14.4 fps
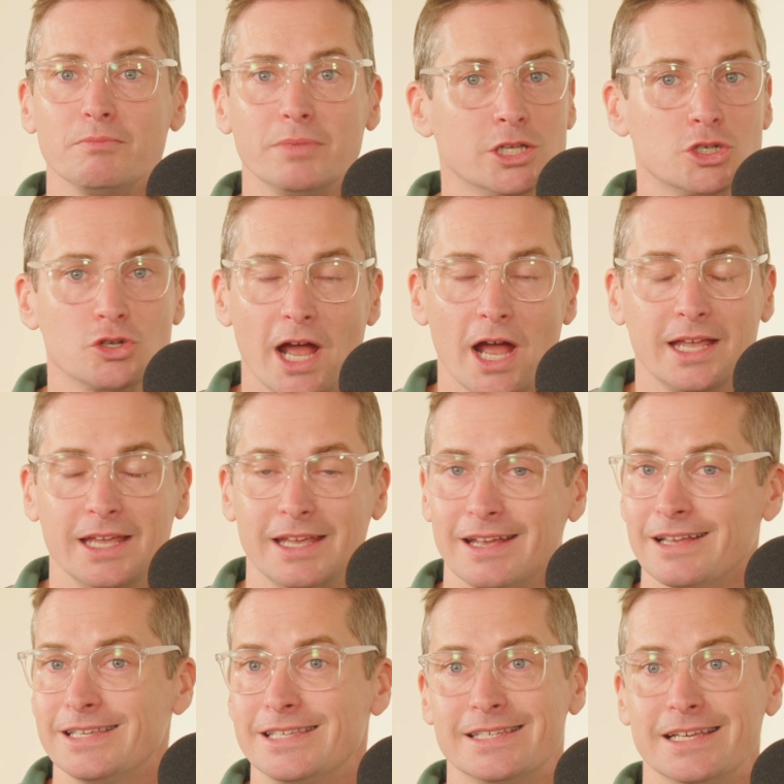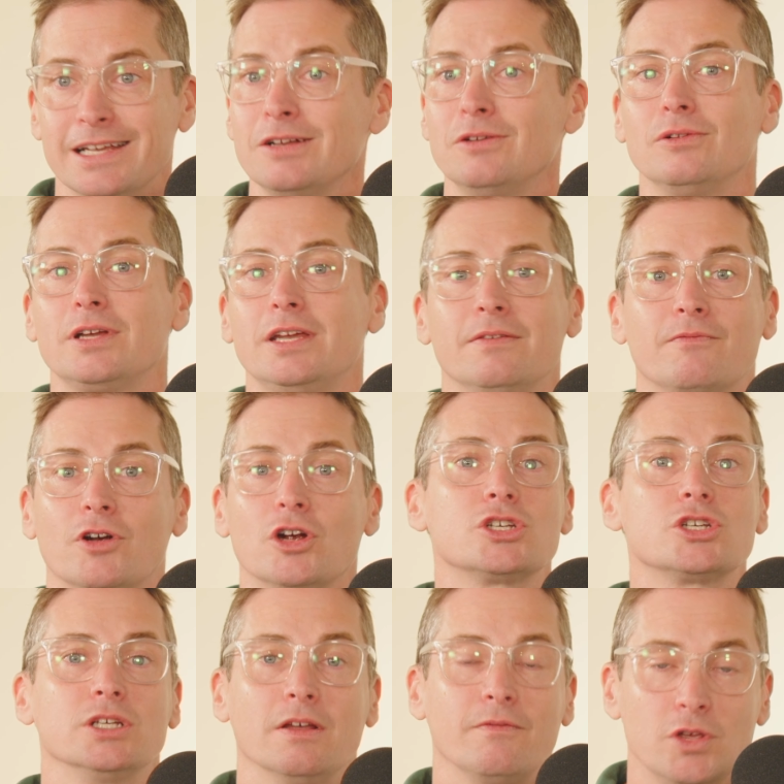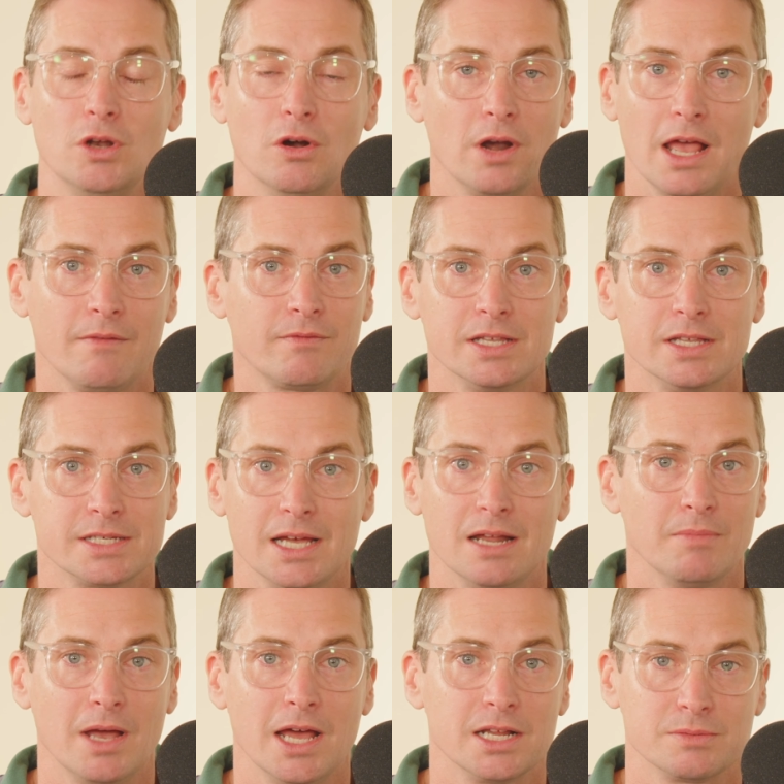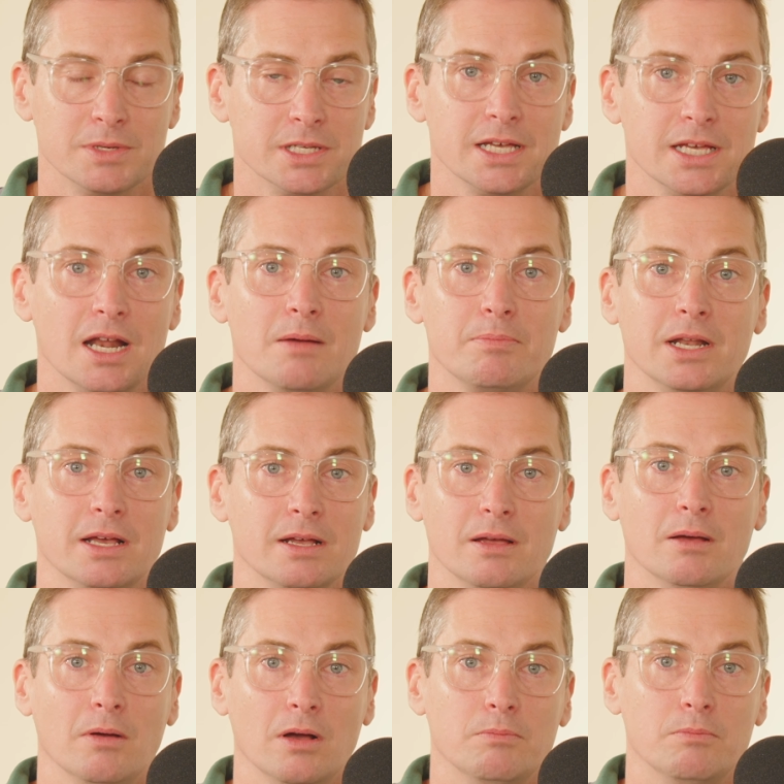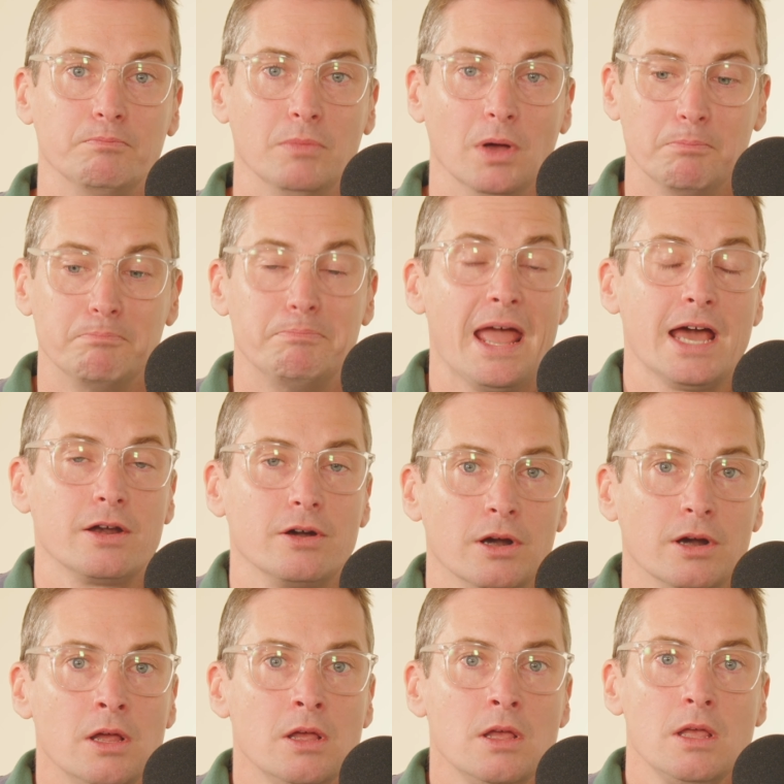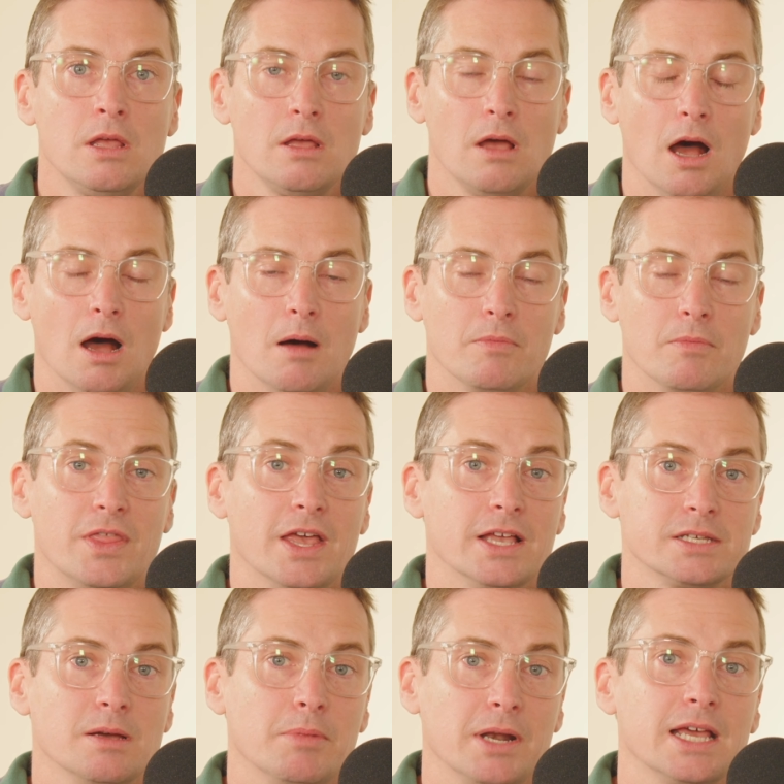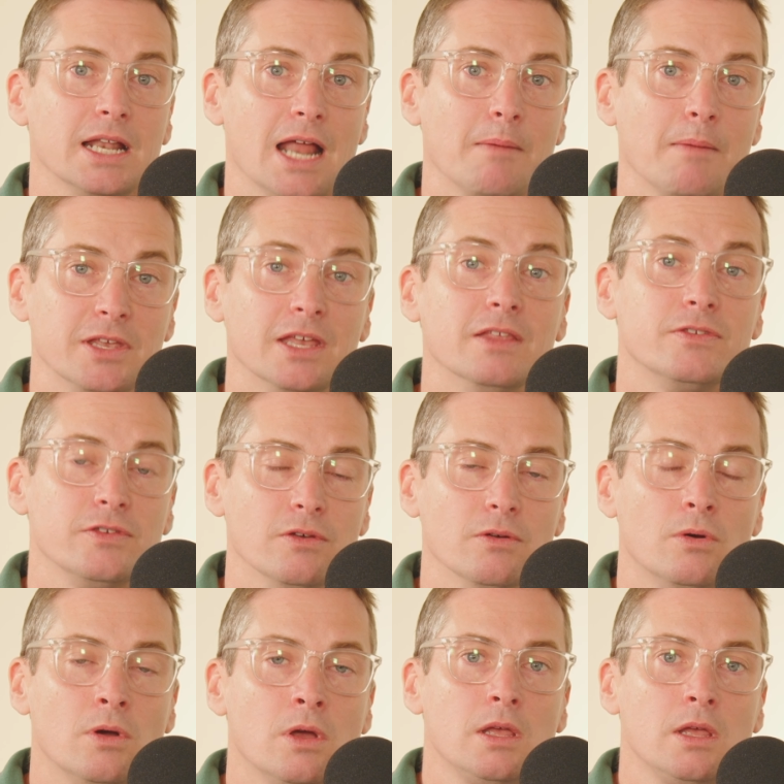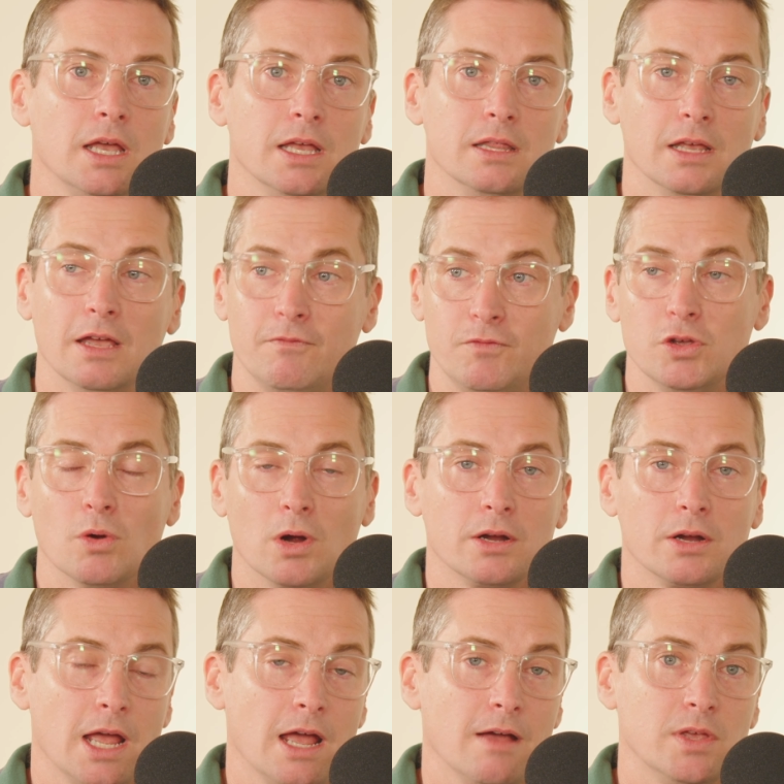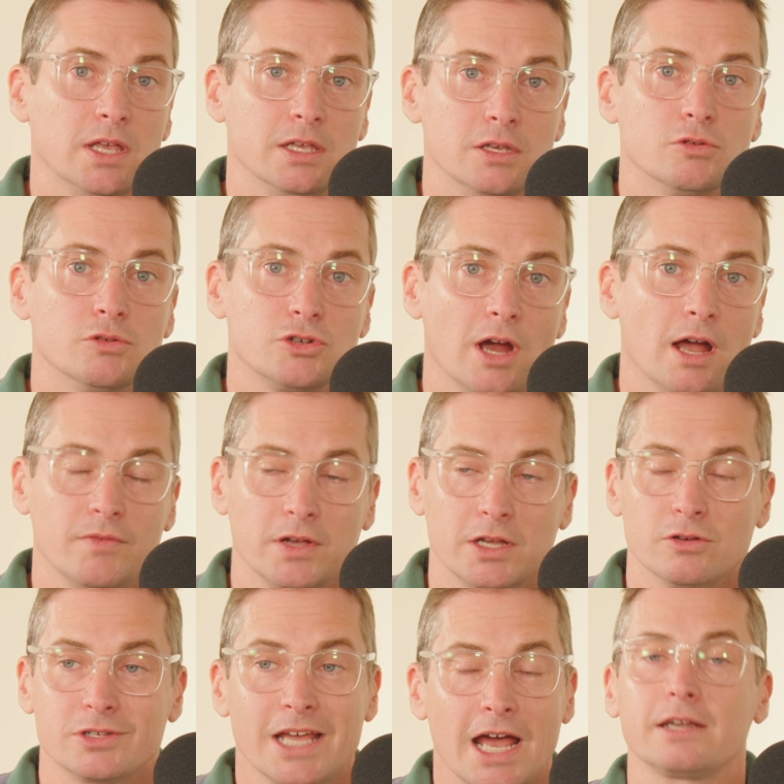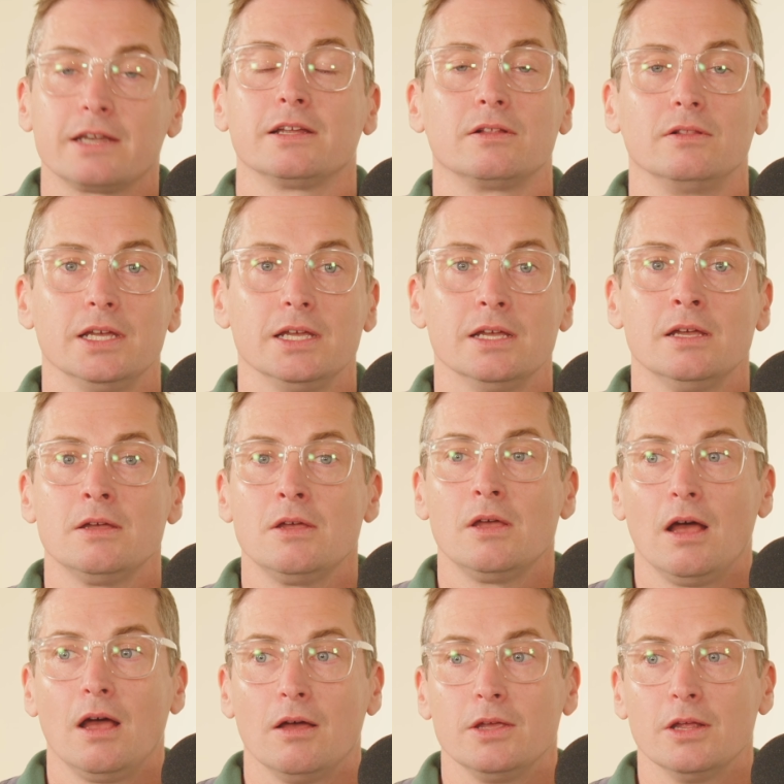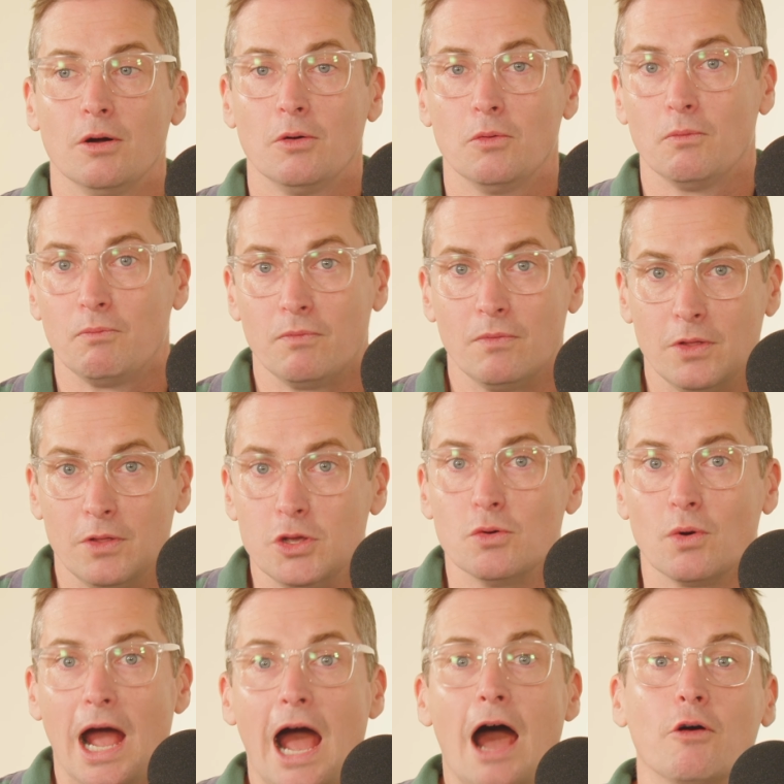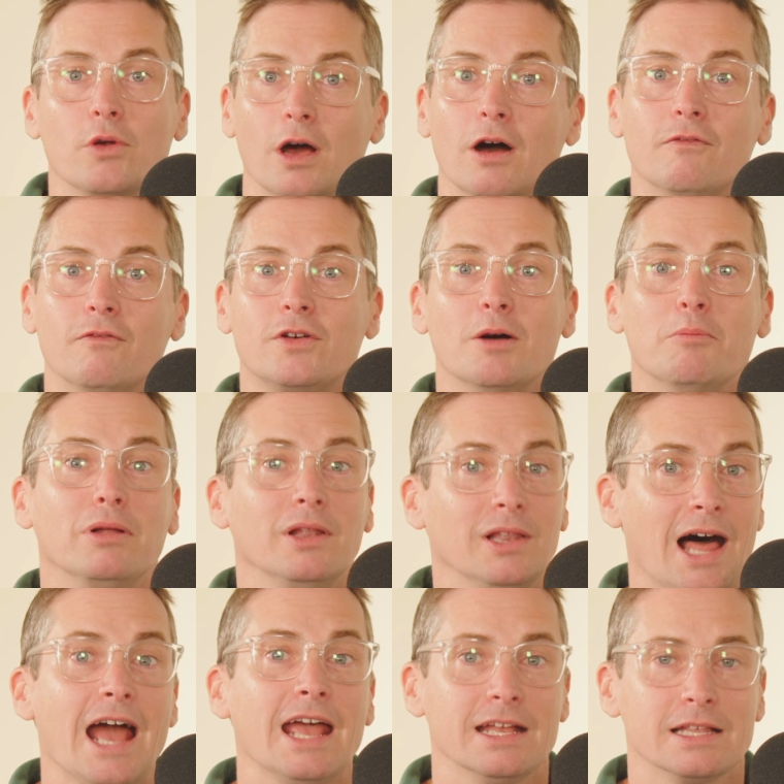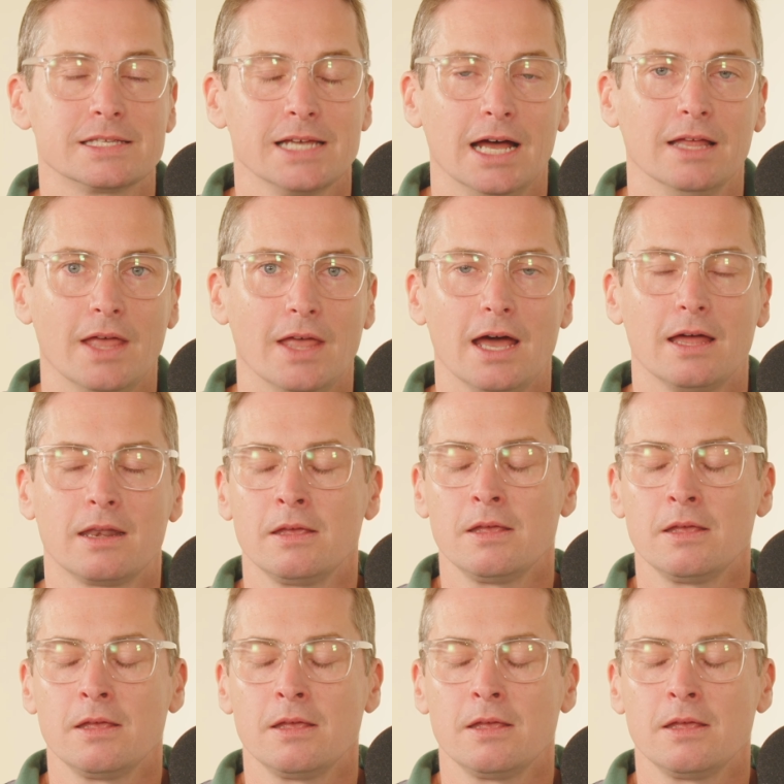be tracking a single conversion if you don't have consent management set up in a banner that somebody can opt into. And if you have EU traffic, you're technically, you are out of compliance on that.